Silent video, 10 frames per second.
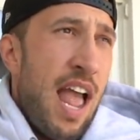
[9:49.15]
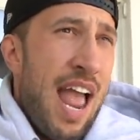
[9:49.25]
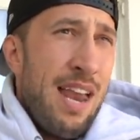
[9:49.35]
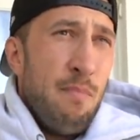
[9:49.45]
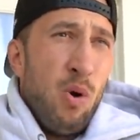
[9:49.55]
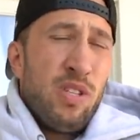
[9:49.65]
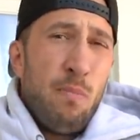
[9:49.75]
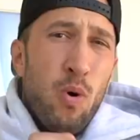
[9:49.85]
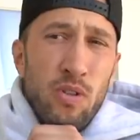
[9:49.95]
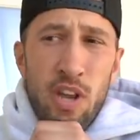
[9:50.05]
And most
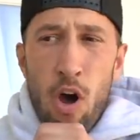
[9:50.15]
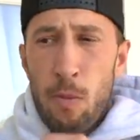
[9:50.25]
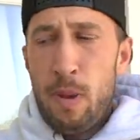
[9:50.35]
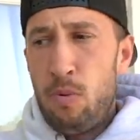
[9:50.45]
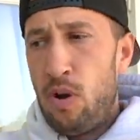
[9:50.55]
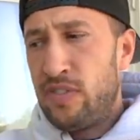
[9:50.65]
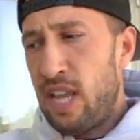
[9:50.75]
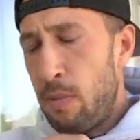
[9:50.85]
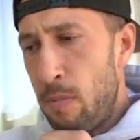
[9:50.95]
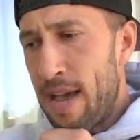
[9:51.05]
importantly, all the people who have
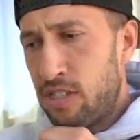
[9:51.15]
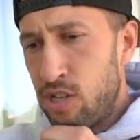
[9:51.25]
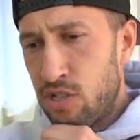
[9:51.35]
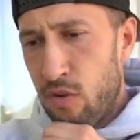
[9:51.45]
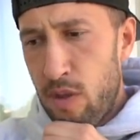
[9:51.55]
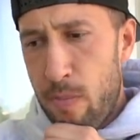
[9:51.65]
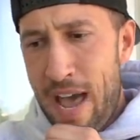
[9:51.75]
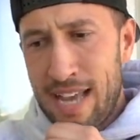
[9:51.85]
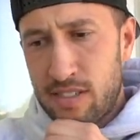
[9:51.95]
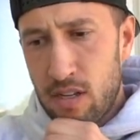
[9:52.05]
sent me messages over the
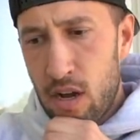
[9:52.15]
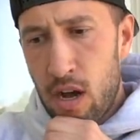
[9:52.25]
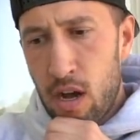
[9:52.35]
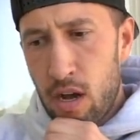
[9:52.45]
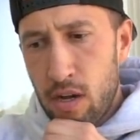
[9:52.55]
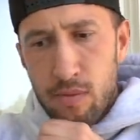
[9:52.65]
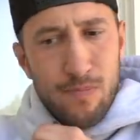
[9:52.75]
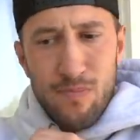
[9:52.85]
past uh,